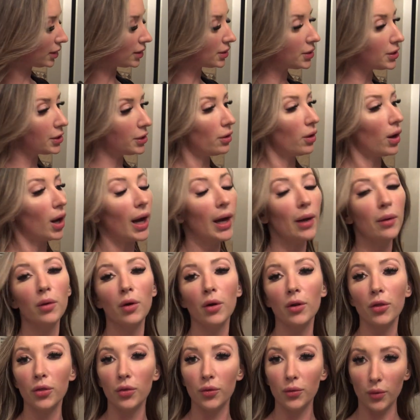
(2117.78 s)
need to, I
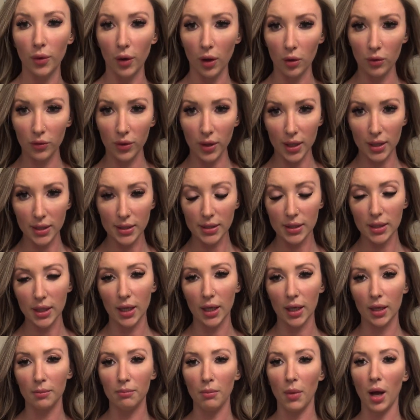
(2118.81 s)
will throw this
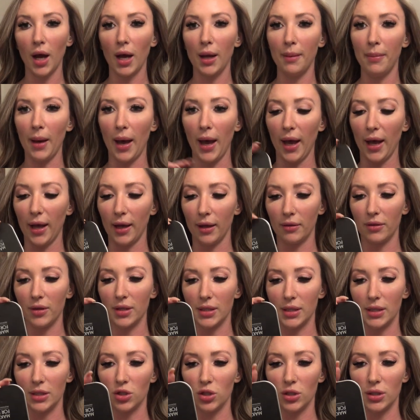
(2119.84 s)
in my bag.
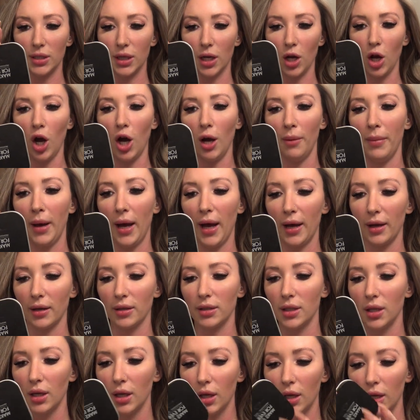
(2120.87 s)
This is just a compact.